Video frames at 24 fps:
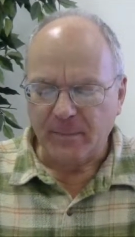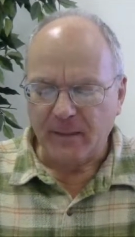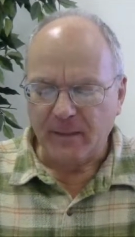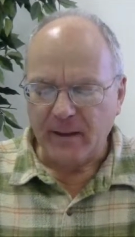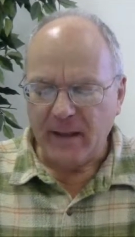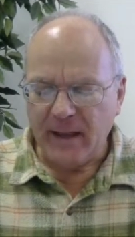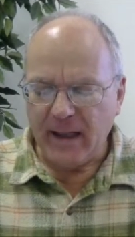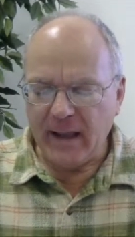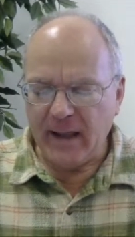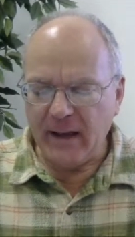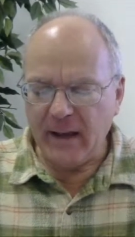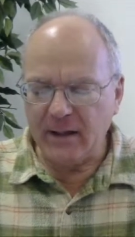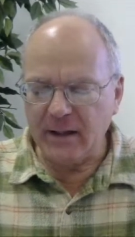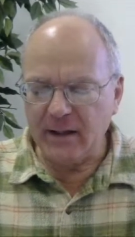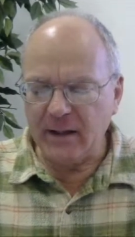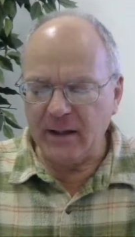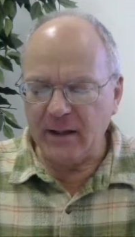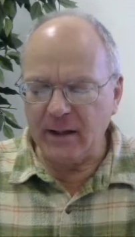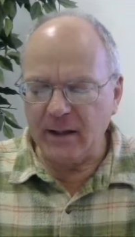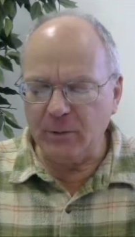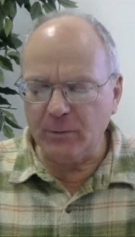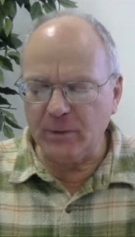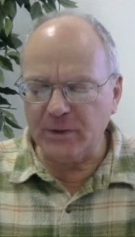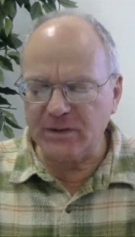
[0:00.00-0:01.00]
And
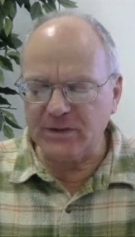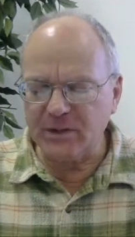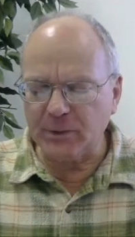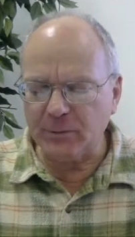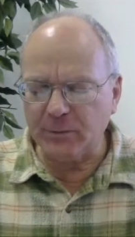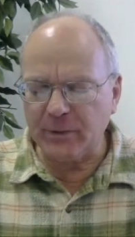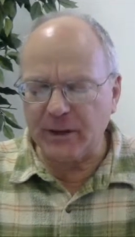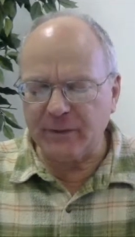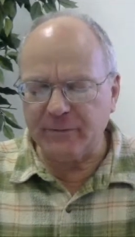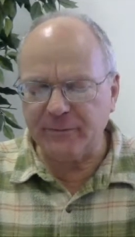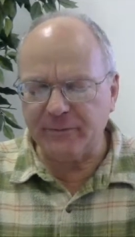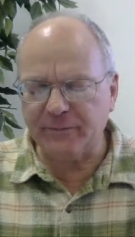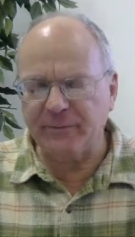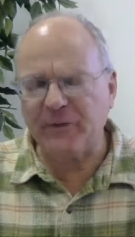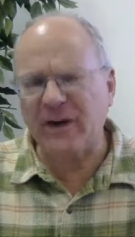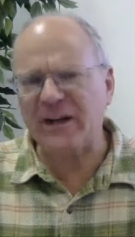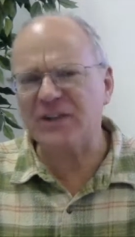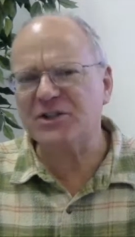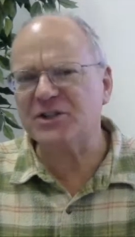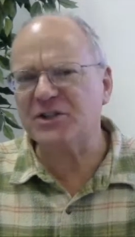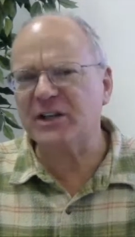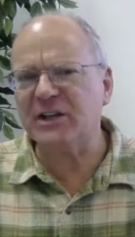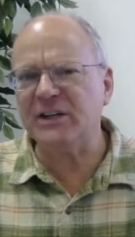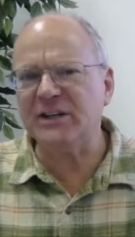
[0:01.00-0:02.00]
it was a
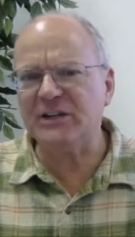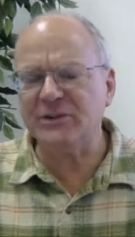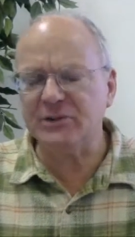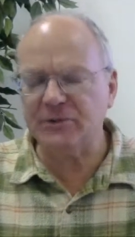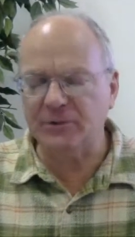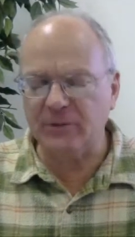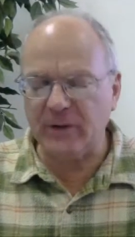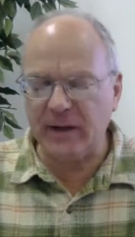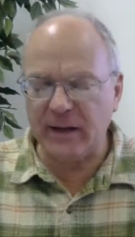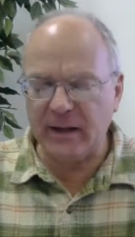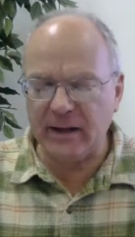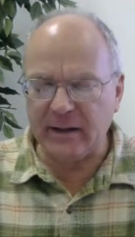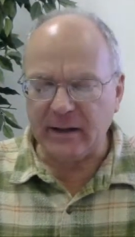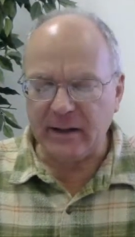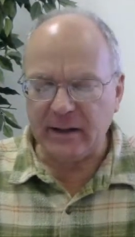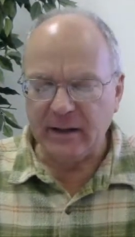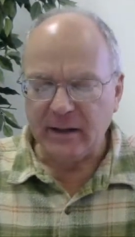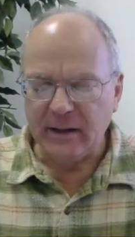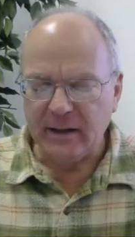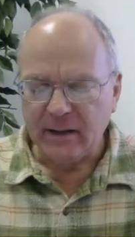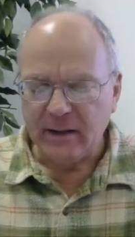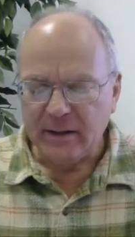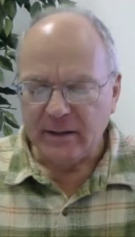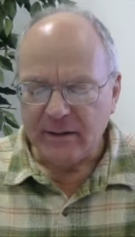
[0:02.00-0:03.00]
refreshing drink
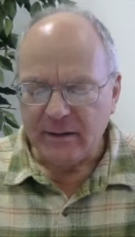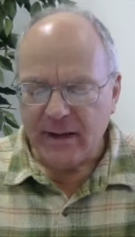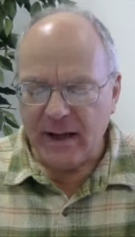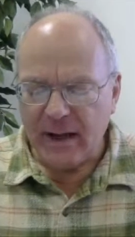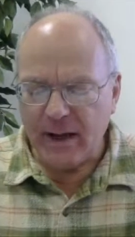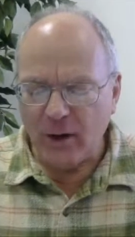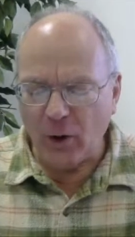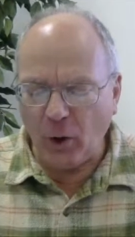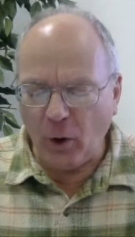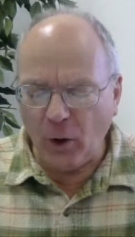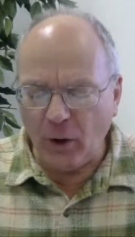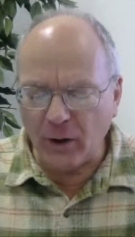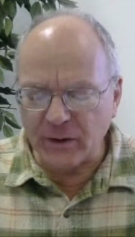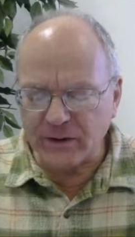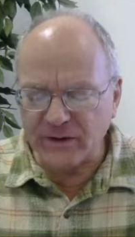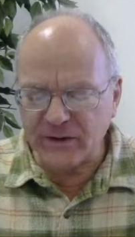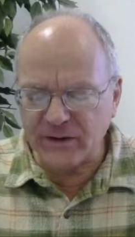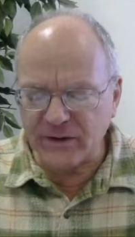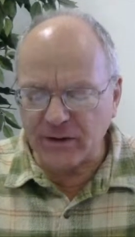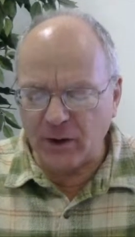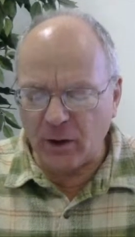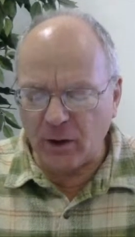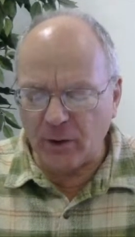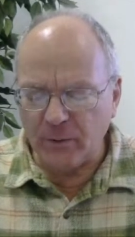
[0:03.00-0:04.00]
that
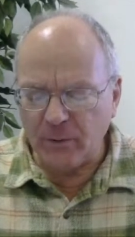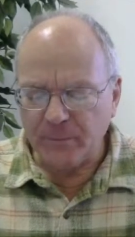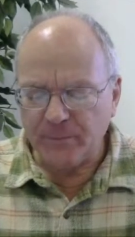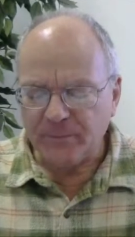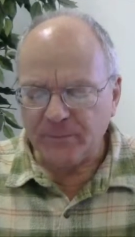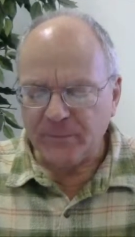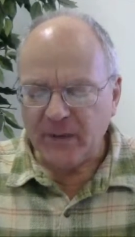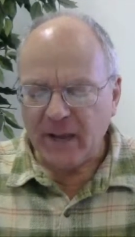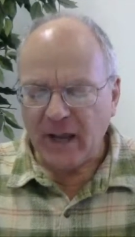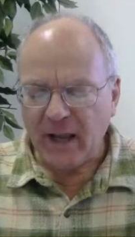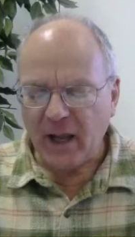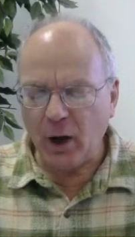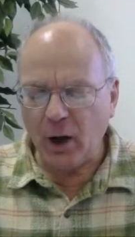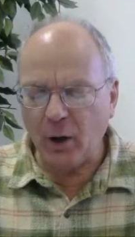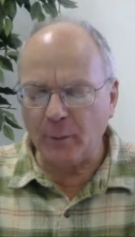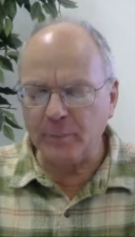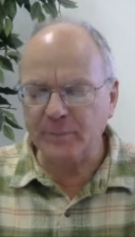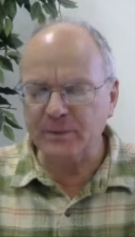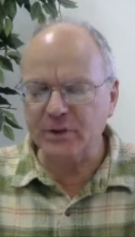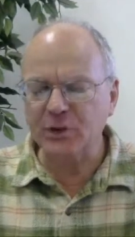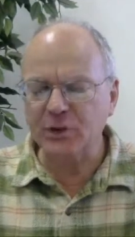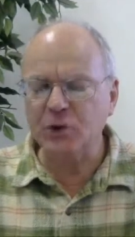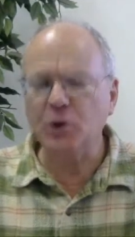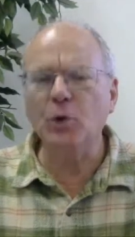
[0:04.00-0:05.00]
also
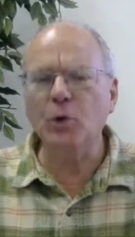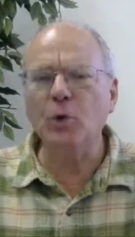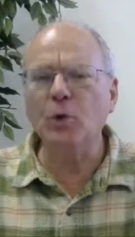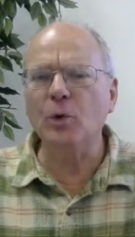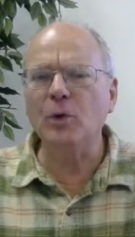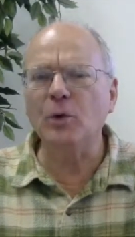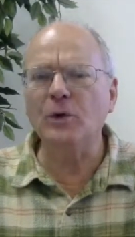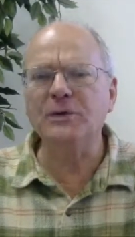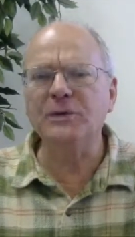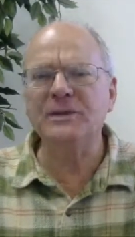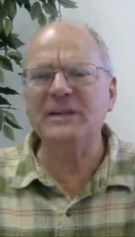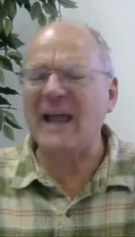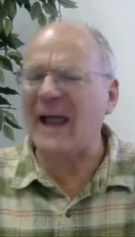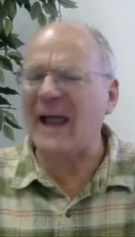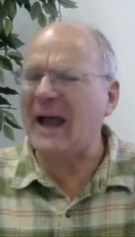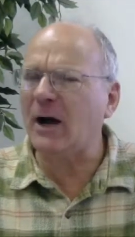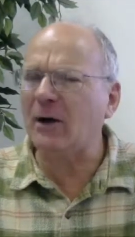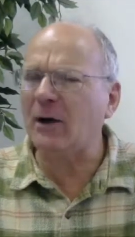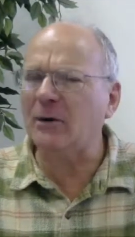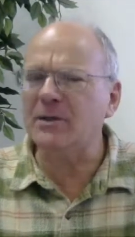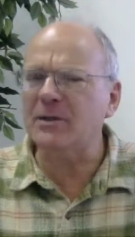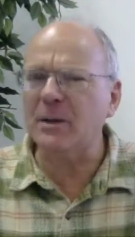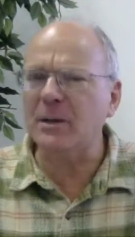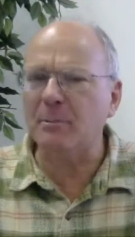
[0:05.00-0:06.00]
helped cool
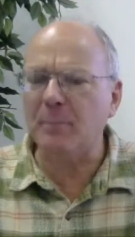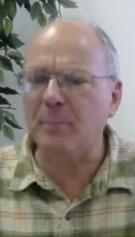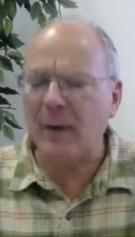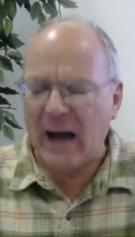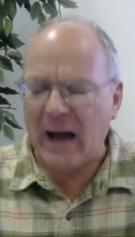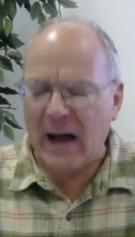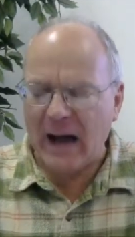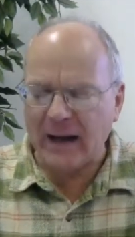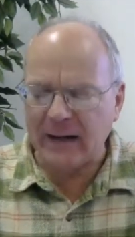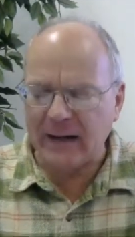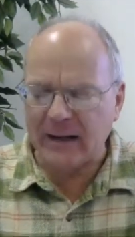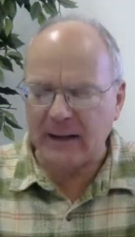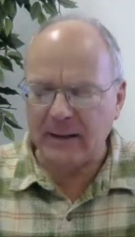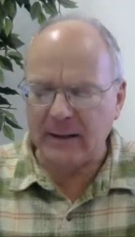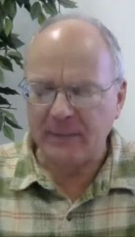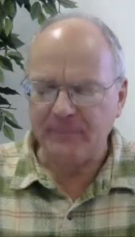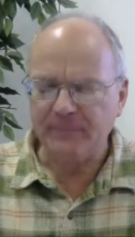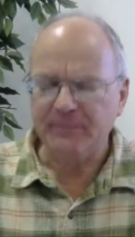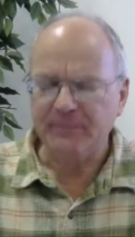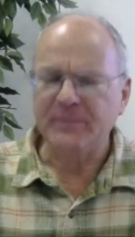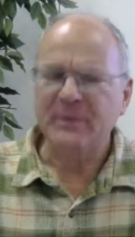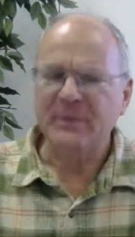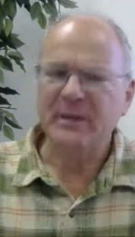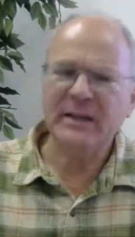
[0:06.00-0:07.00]
down the body
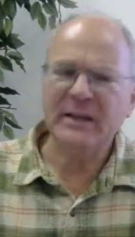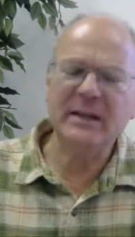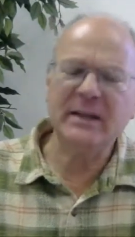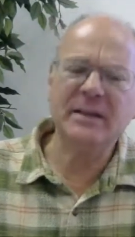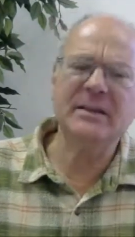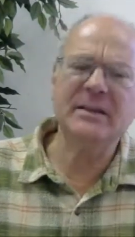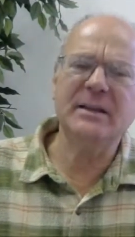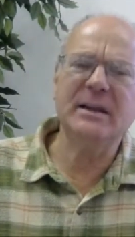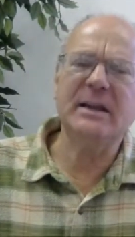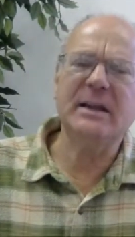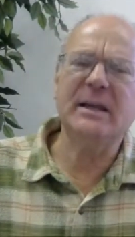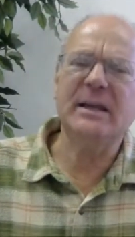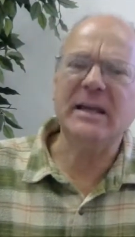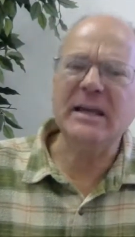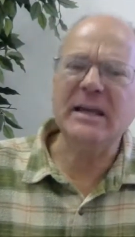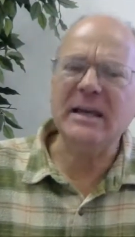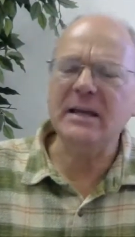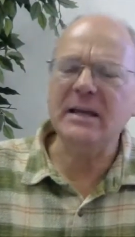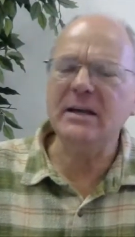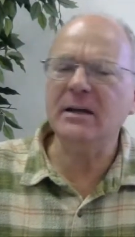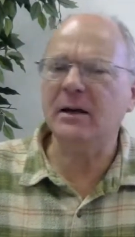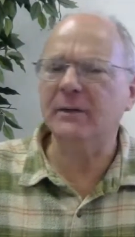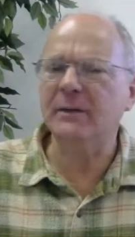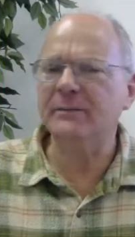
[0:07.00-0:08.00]
in the
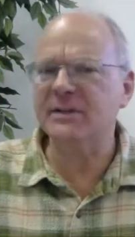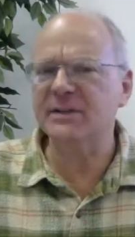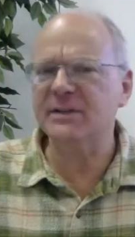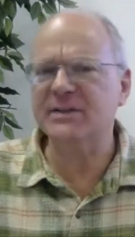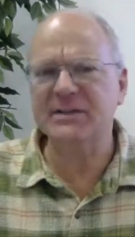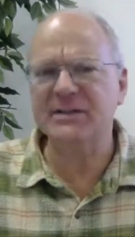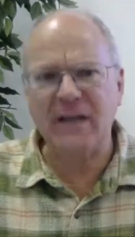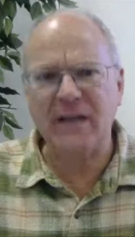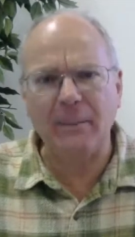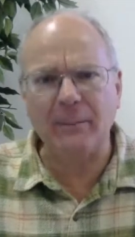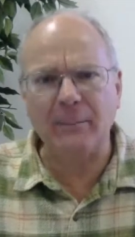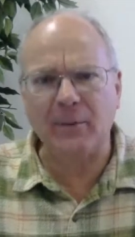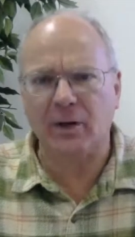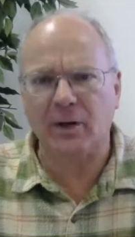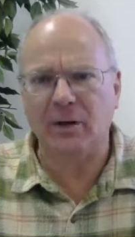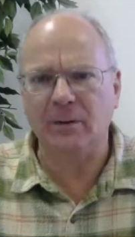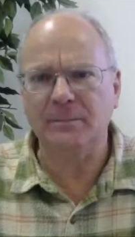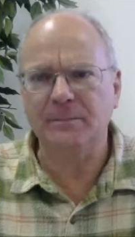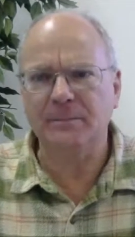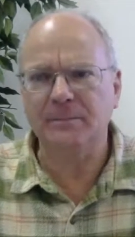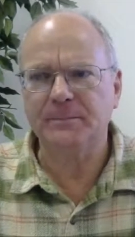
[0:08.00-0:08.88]
heat of the summer.